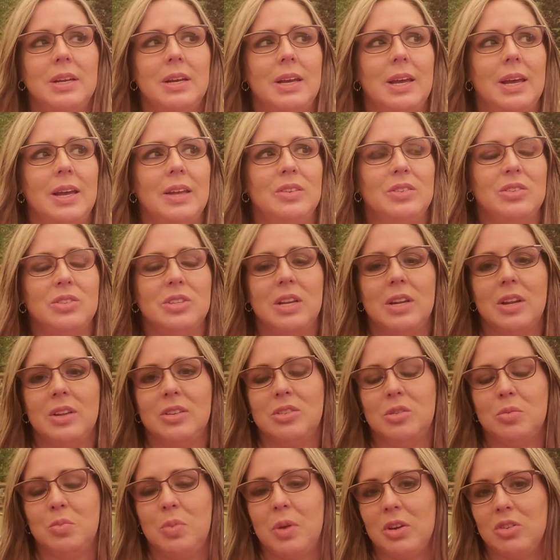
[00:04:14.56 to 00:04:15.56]
and sent
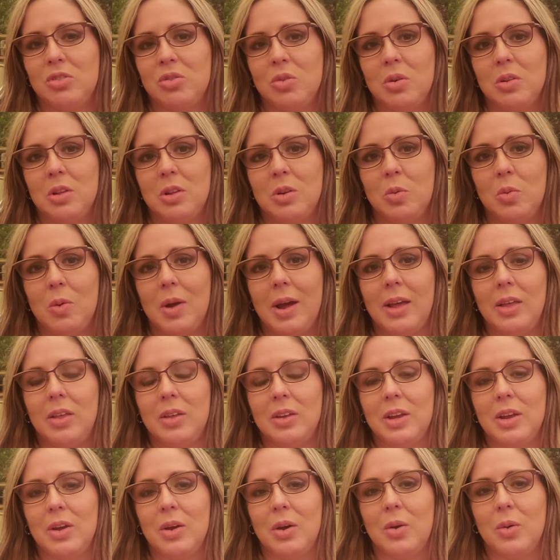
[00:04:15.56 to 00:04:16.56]
us a picture a little while
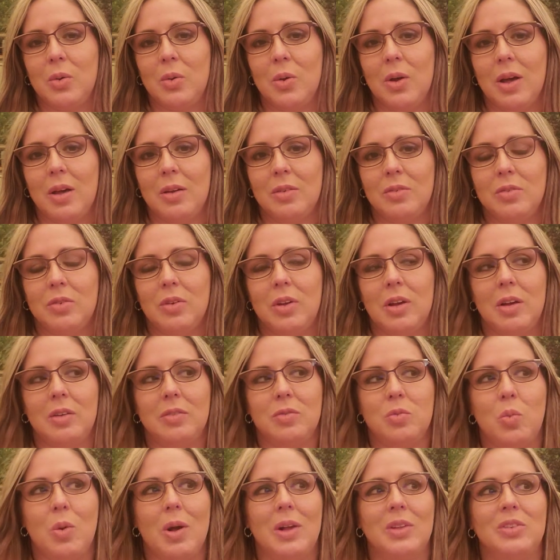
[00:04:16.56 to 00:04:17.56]
ago of, of
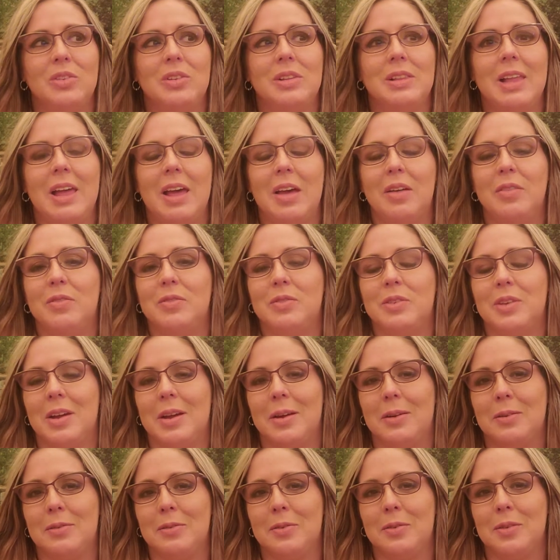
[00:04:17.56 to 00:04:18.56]
what's left
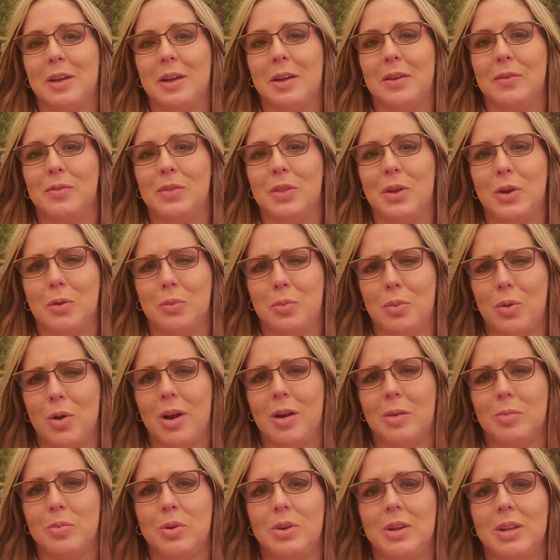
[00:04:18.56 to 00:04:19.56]
of, of their
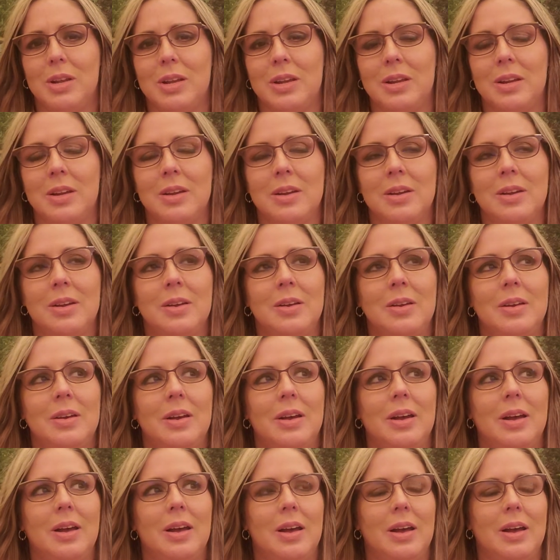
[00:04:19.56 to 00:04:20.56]
property
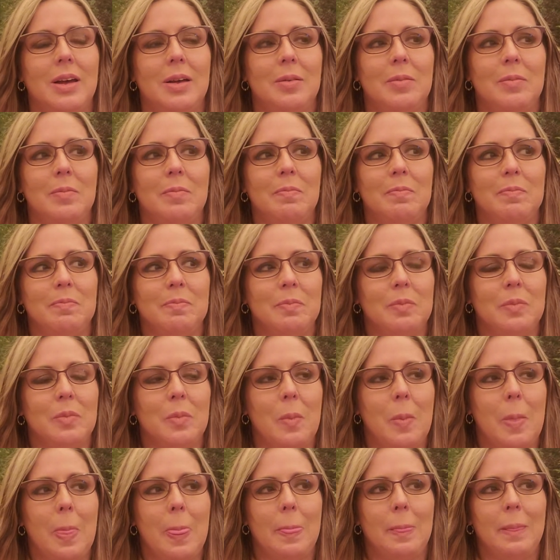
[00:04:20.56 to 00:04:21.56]
um,
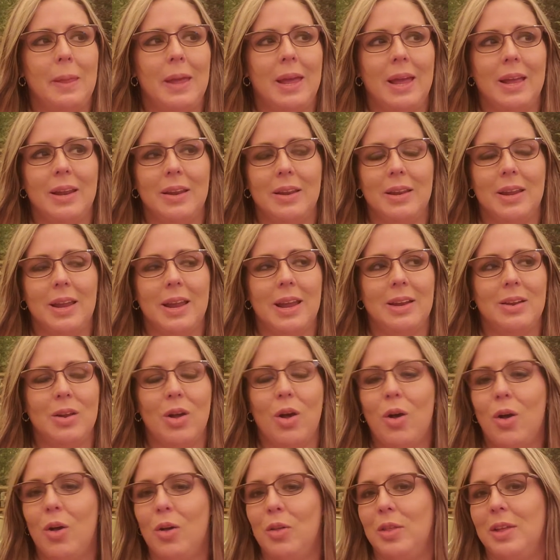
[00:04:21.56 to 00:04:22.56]
and and
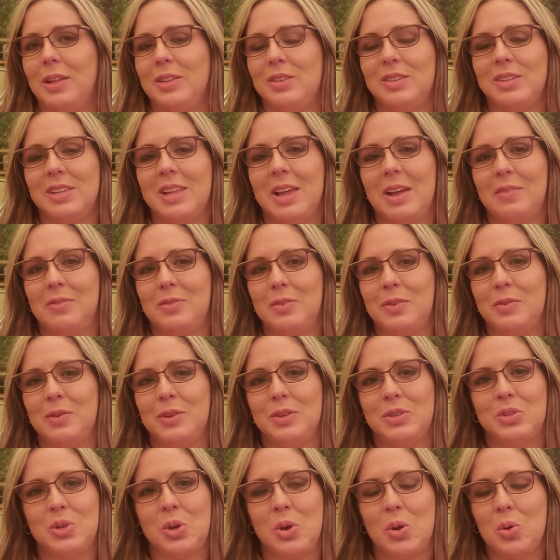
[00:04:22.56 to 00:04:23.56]
all that's left of
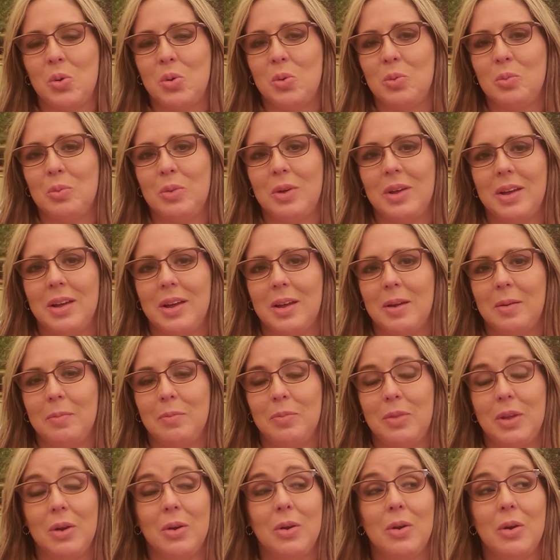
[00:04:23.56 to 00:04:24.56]
his home, um,
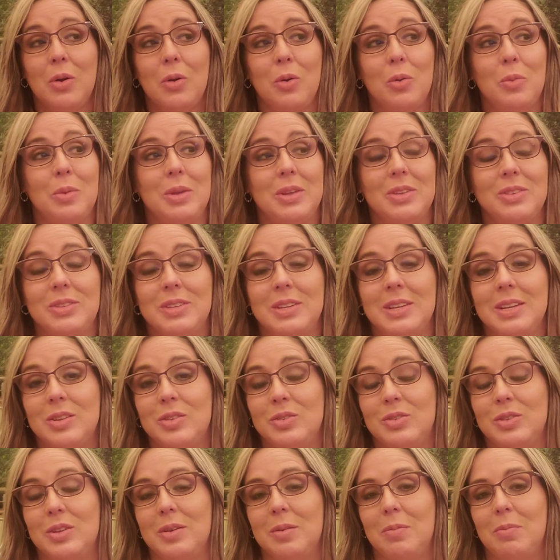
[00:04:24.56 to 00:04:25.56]
their home is
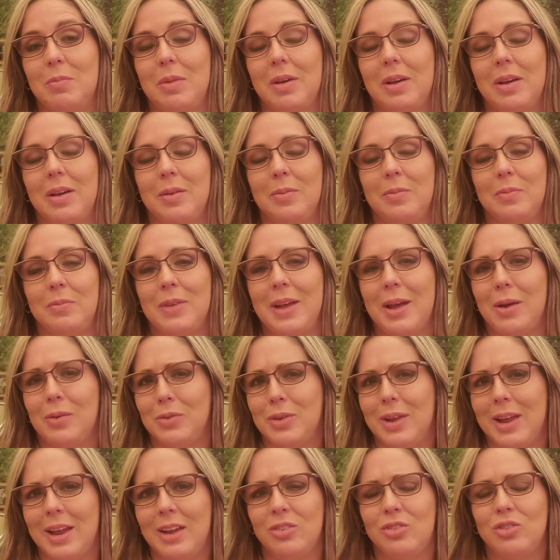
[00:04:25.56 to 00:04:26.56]
is a, a,
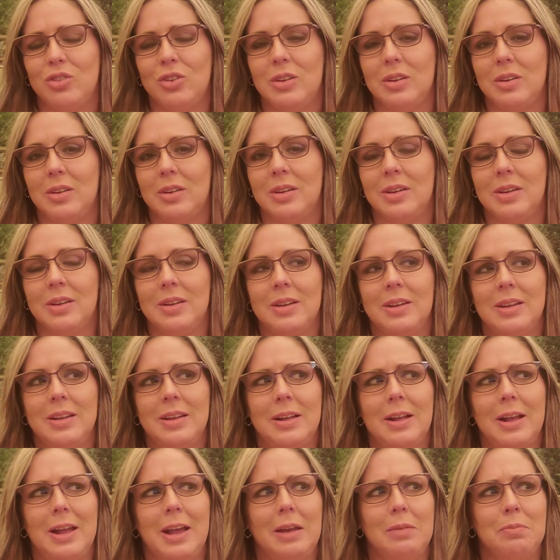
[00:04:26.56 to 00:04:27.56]
foundation
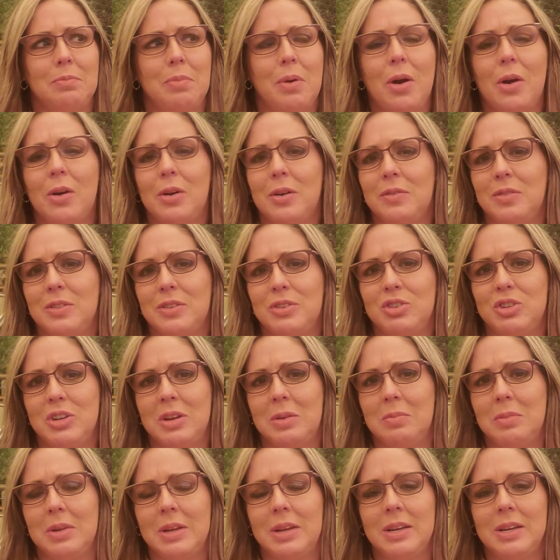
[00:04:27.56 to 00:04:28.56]
and part of the
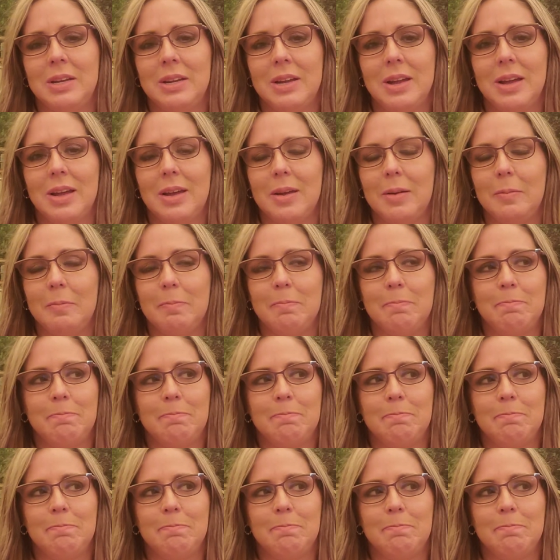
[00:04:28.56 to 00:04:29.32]
chimney. Um,